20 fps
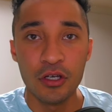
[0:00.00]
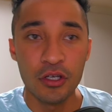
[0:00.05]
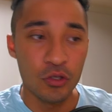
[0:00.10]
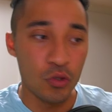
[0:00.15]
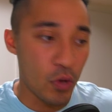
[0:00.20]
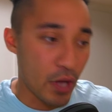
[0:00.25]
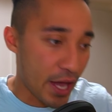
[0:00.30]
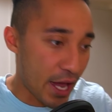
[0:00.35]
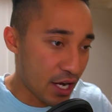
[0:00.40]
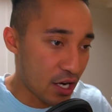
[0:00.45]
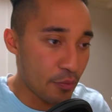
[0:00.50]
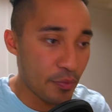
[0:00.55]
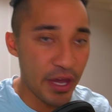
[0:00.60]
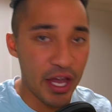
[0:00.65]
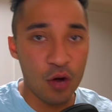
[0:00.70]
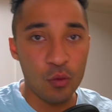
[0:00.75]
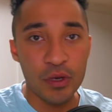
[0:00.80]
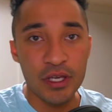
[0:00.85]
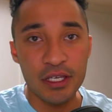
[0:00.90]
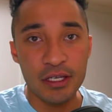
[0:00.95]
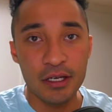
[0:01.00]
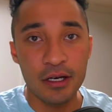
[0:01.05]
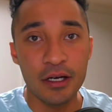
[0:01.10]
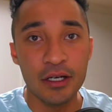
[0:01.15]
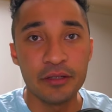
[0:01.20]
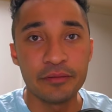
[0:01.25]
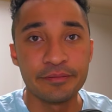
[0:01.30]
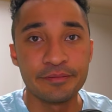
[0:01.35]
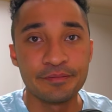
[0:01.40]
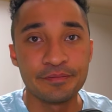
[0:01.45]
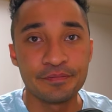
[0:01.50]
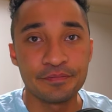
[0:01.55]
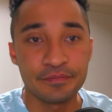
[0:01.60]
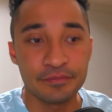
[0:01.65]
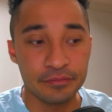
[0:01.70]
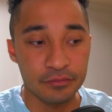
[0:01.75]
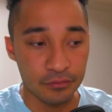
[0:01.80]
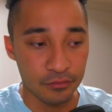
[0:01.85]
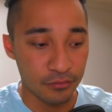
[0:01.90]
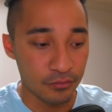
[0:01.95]
You had a bad weight cut.
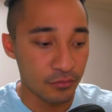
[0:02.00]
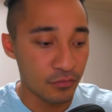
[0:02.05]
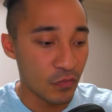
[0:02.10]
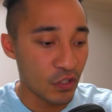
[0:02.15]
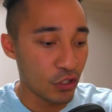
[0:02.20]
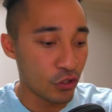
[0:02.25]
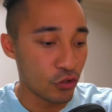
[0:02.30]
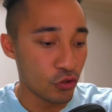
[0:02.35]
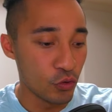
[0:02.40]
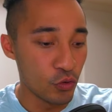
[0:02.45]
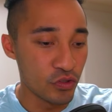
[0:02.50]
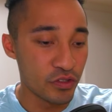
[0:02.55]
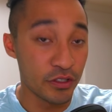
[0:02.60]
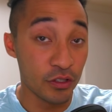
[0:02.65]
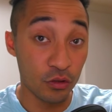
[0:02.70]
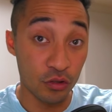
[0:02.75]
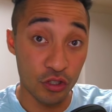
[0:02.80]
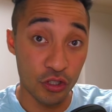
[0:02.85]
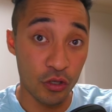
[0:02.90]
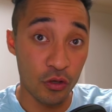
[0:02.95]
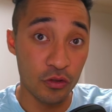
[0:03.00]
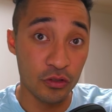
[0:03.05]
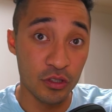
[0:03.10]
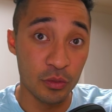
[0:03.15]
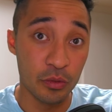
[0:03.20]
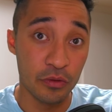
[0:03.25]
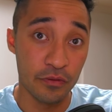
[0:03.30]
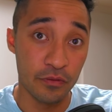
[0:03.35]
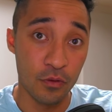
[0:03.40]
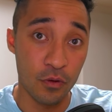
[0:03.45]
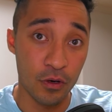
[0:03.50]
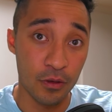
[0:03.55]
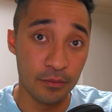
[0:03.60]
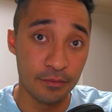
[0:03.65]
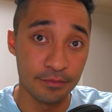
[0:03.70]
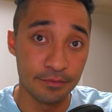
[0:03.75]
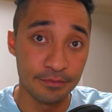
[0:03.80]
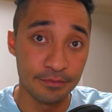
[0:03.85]
You still chose to perform.